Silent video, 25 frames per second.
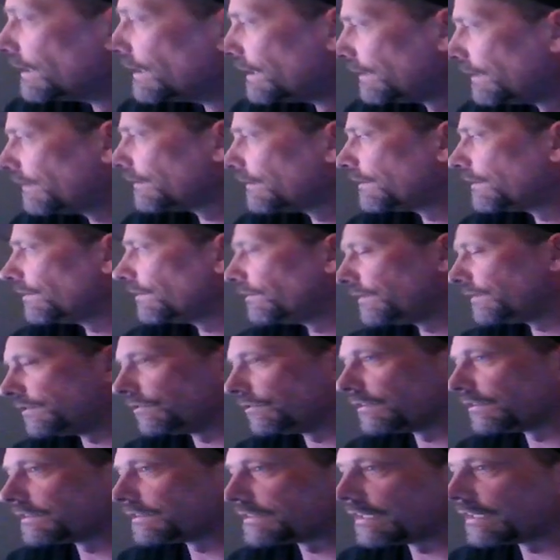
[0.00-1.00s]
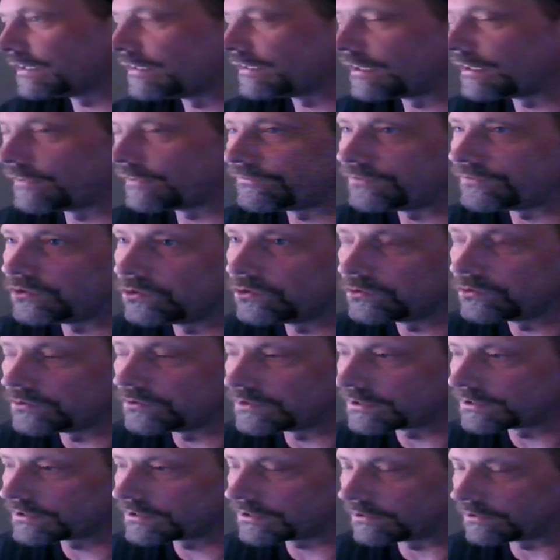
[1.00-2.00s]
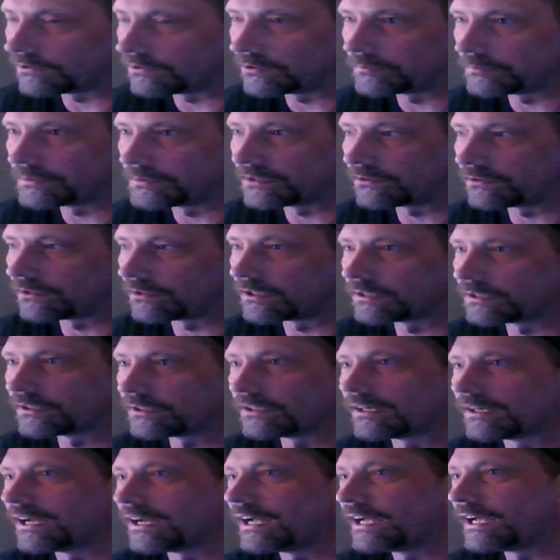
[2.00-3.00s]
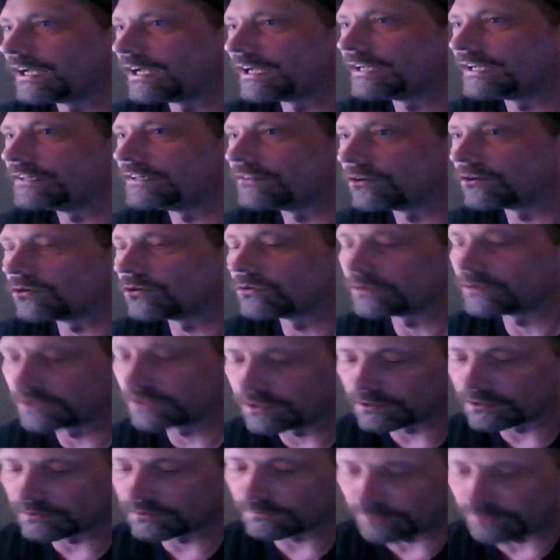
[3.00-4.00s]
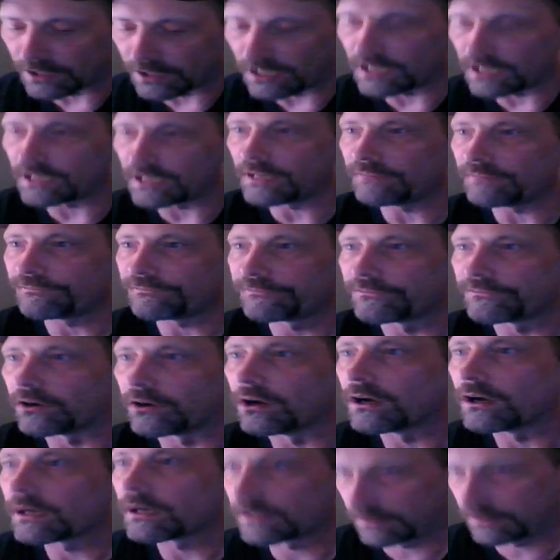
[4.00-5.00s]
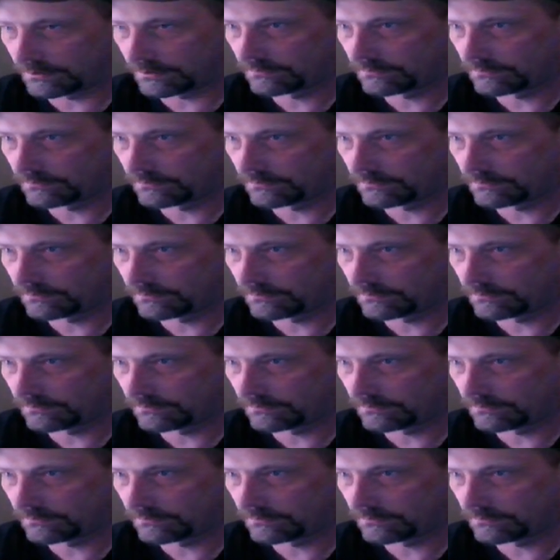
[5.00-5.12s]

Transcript: They're going to extend that feud just a little bit longer. I don't give a fuck.